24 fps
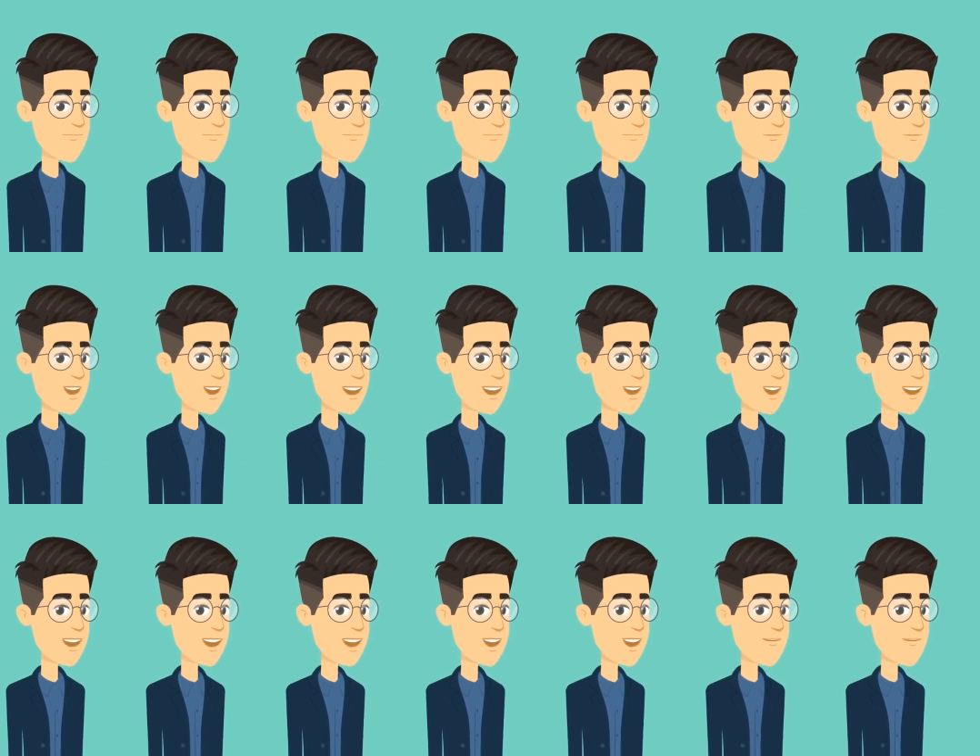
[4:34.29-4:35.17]

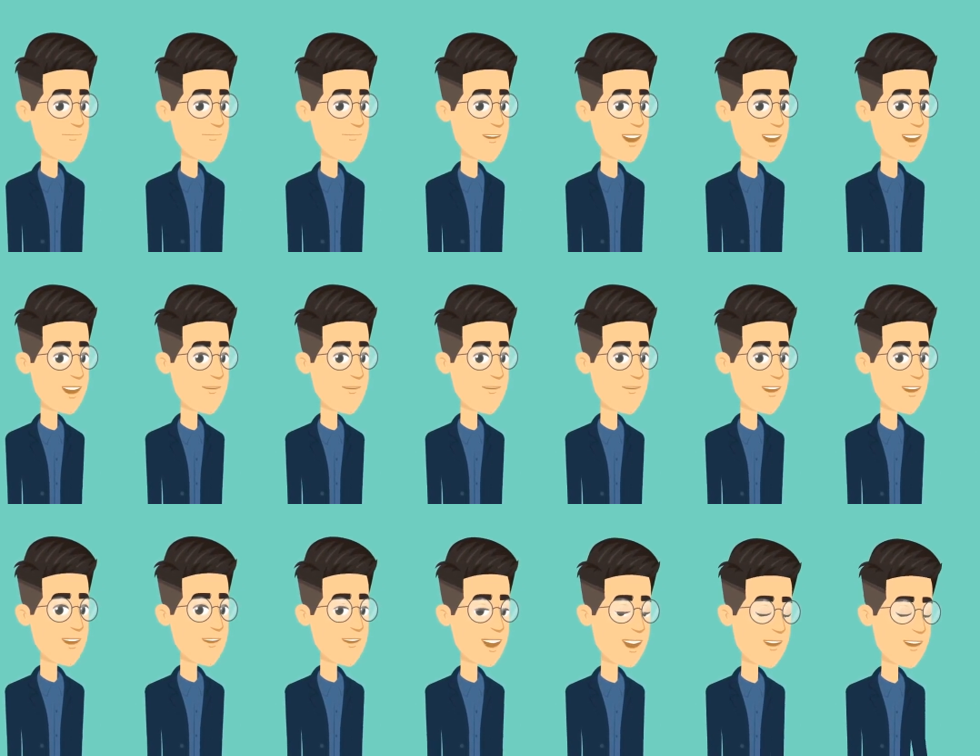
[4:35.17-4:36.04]
Geography has a
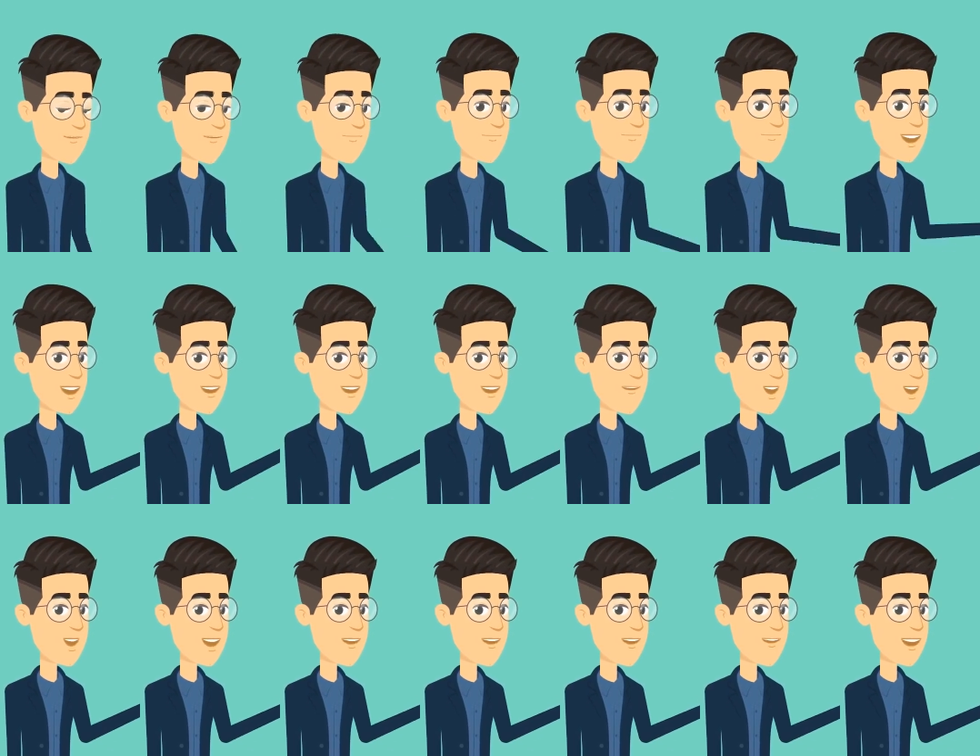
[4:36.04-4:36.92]
positive and
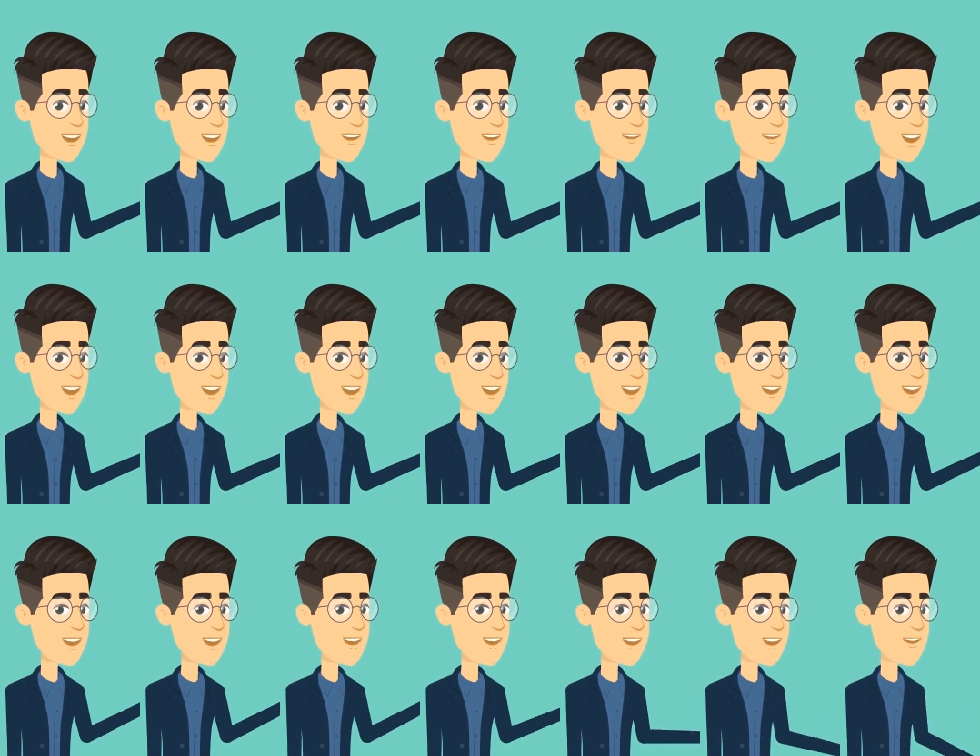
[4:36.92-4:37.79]
insignificant
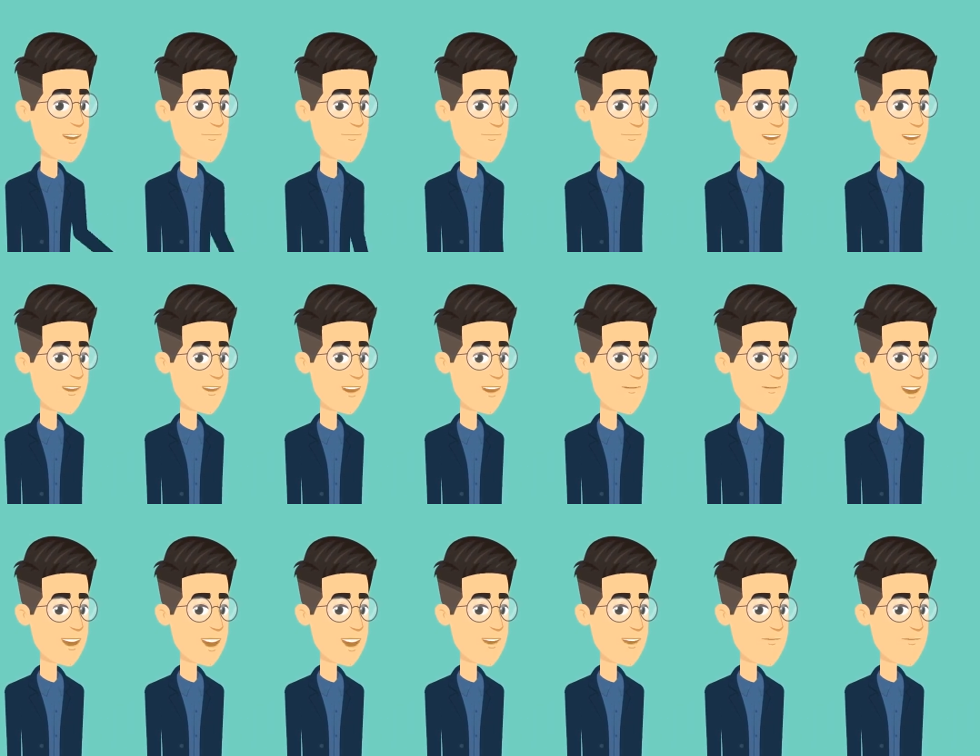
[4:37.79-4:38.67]
relationship with
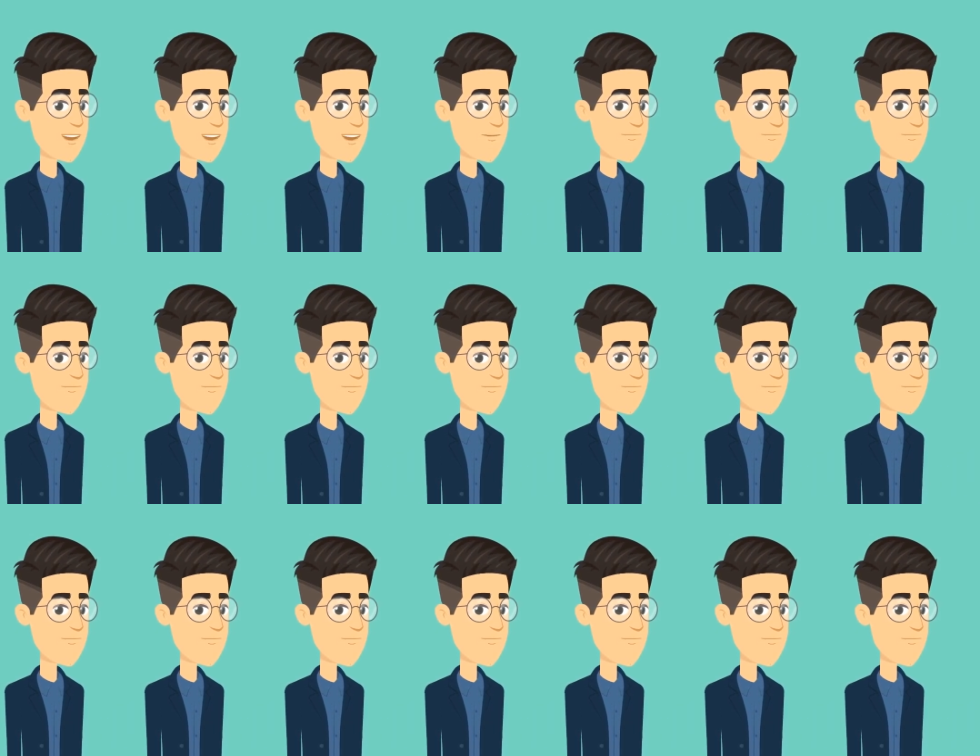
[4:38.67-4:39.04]
economic growth,